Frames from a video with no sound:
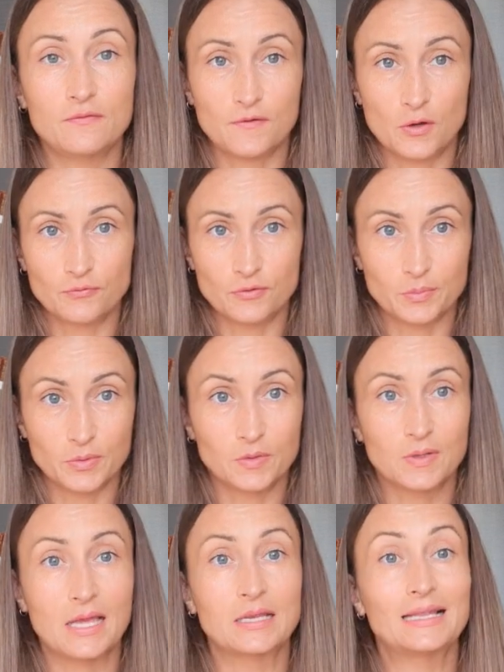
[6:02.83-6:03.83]

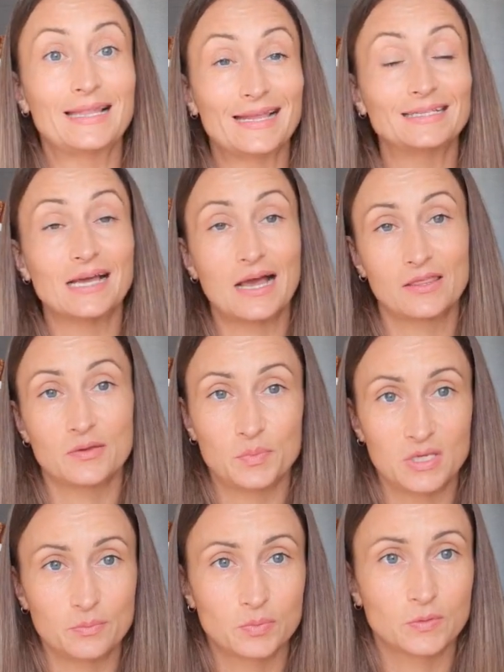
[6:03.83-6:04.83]
vulnerable and let other
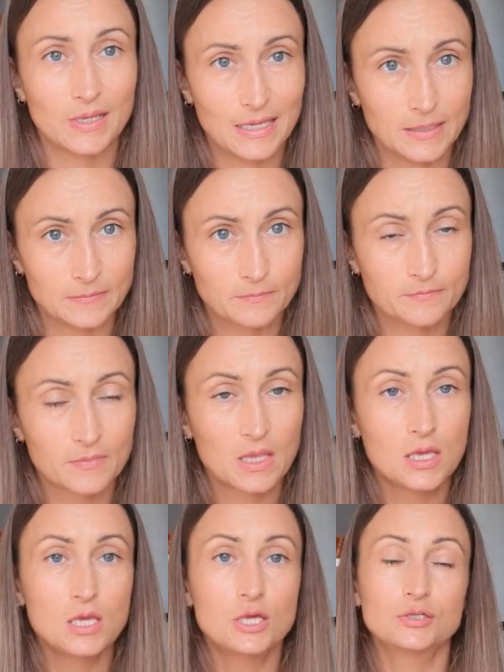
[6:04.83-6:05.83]
people in.
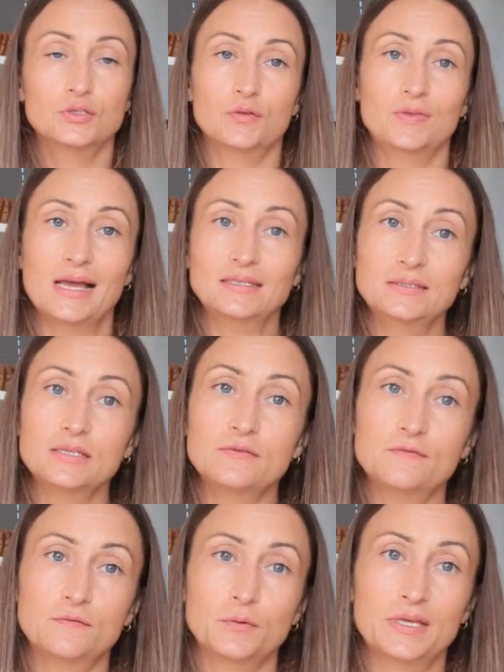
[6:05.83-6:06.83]
So that's the
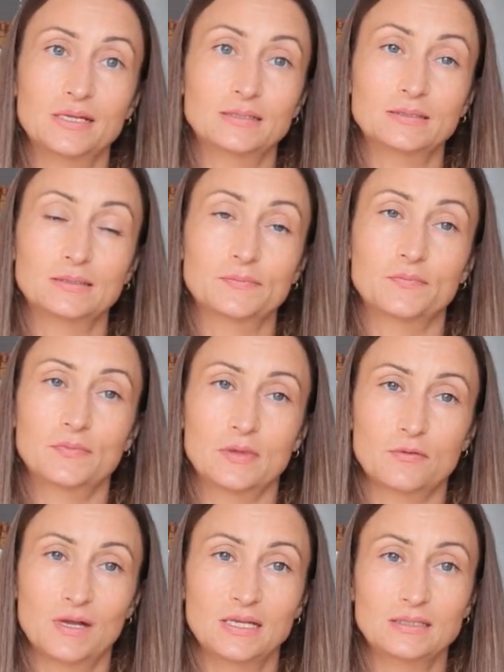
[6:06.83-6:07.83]
avoidance,
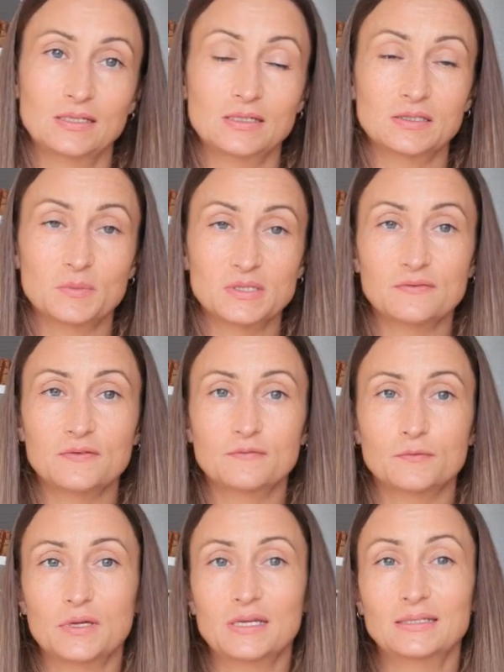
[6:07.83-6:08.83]
right? The dismissive
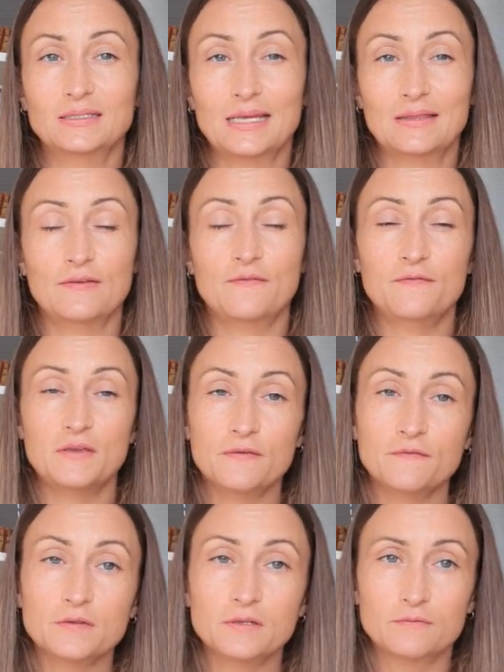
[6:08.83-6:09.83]
avoidant and the
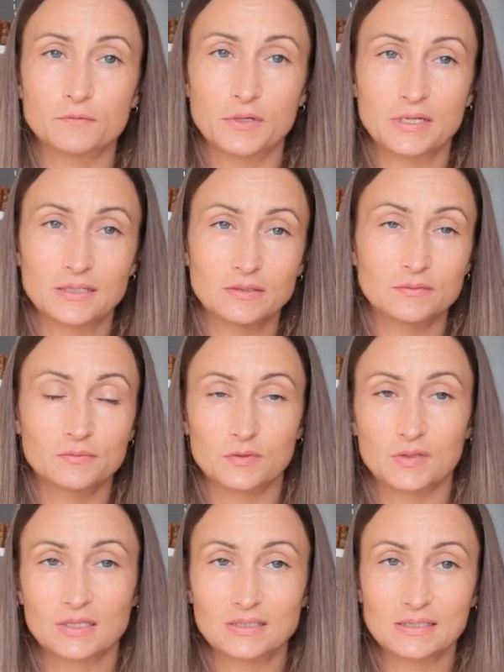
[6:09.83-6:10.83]
fearful avoidant, you
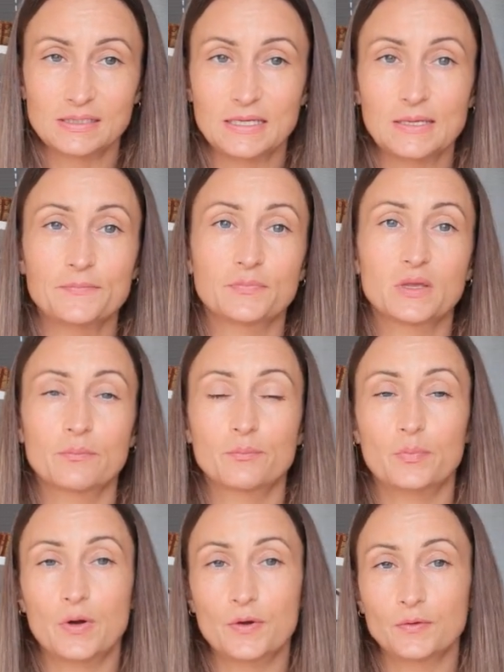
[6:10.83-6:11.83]
can see
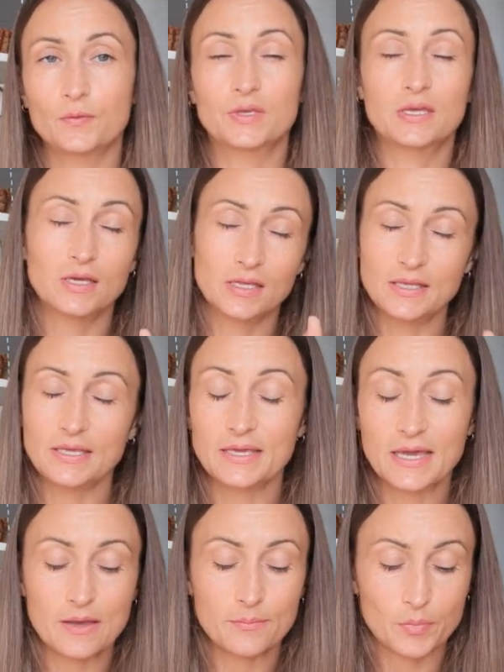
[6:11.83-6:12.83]
both, or you can
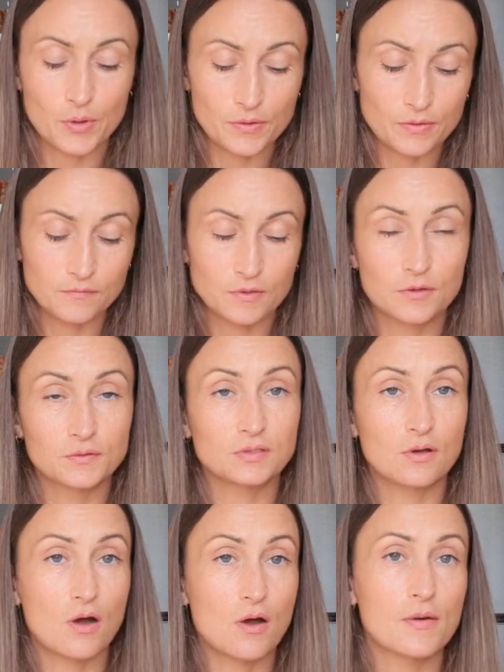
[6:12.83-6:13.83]
hear both of those
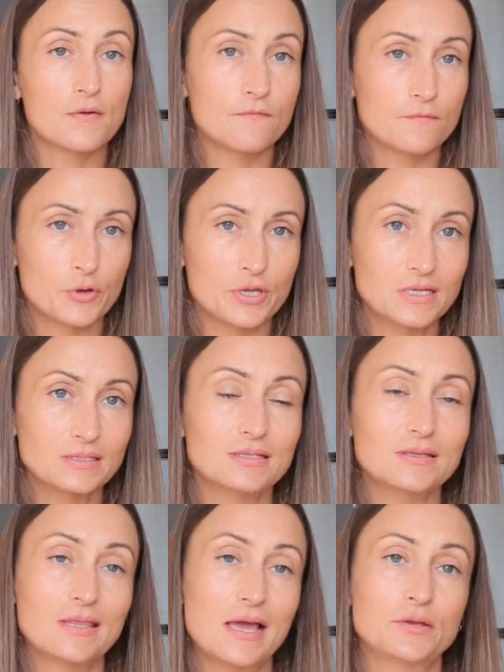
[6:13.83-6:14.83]
are avoidant.
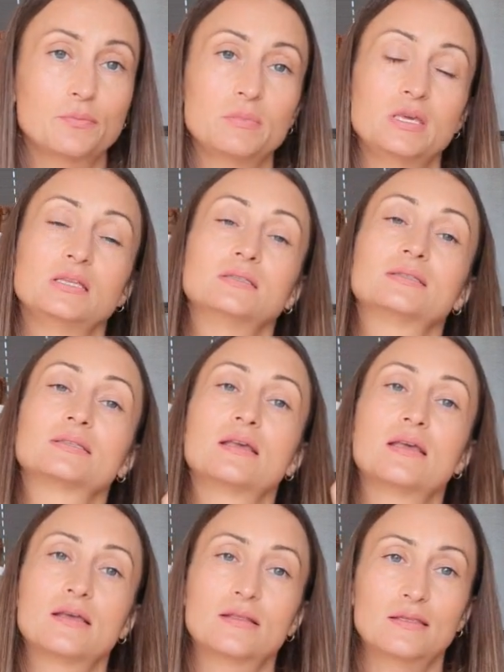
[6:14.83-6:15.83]
That means
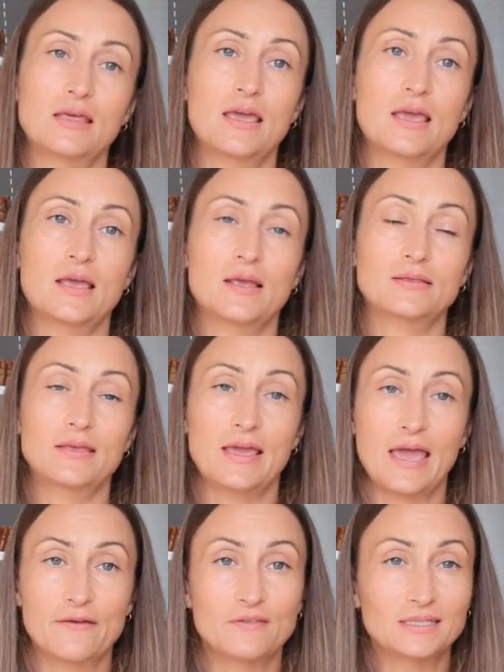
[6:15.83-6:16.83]
they
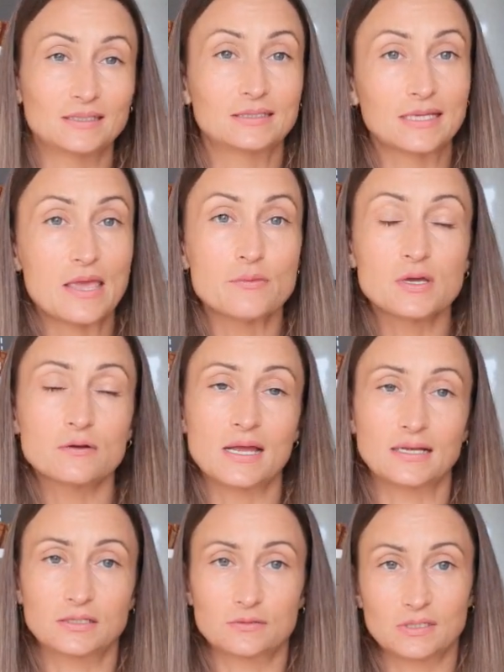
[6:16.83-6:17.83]
have that same
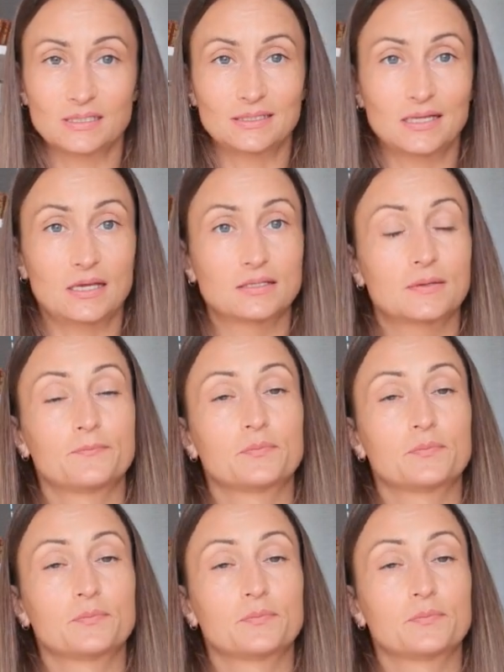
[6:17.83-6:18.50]
characteristic